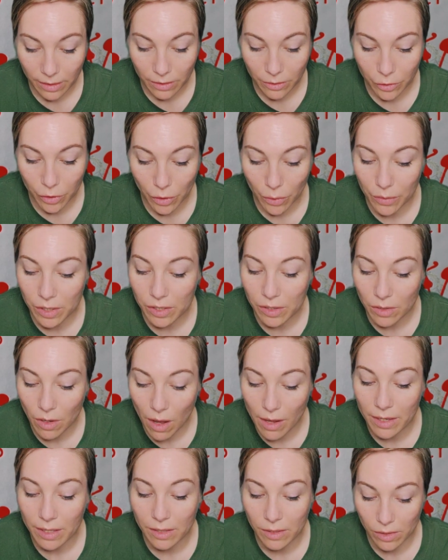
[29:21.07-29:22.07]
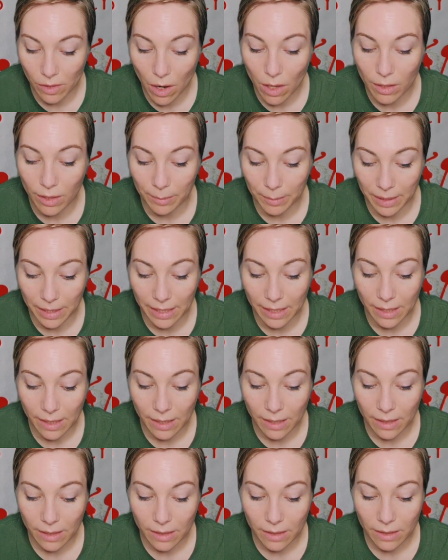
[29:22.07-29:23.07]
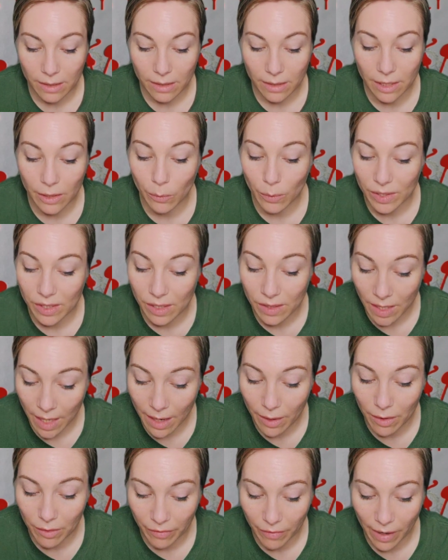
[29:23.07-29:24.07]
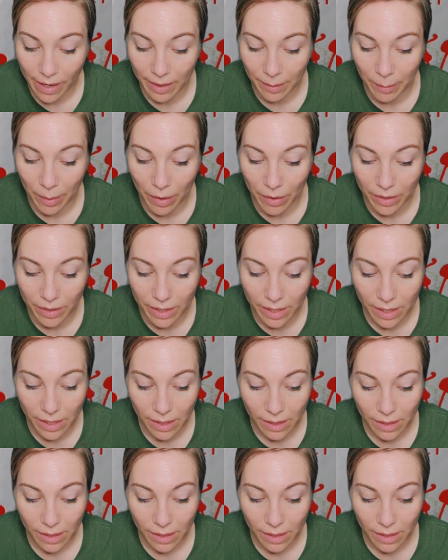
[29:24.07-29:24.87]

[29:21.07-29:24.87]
Jonas nodded solemnly. It was the terrifying part.